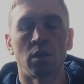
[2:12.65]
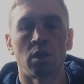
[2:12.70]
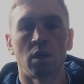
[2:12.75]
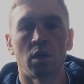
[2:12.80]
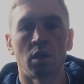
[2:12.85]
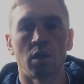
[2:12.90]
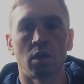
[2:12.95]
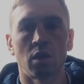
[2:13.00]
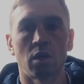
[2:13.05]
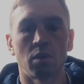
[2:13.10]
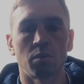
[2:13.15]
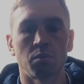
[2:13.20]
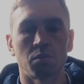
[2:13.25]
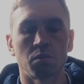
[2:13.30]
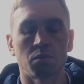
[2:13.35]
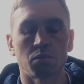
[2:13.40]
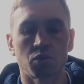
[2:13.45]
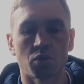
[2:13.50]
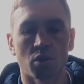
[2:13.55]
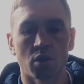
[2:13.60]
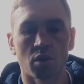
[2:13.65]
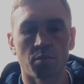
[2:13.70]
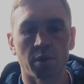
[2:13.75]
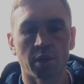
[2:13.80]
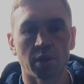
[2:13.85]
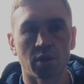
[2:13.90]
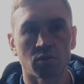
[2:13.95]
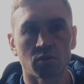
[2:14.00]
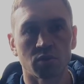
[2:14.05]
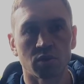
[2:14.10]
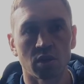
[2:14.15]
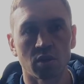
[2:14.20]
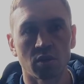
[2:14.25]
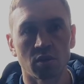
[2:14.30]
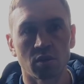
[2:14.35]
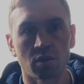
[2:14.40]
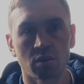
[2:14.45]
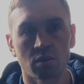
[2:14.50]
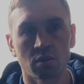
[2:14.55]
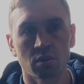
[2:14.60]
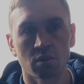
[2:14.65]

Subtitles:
but certainly been considered.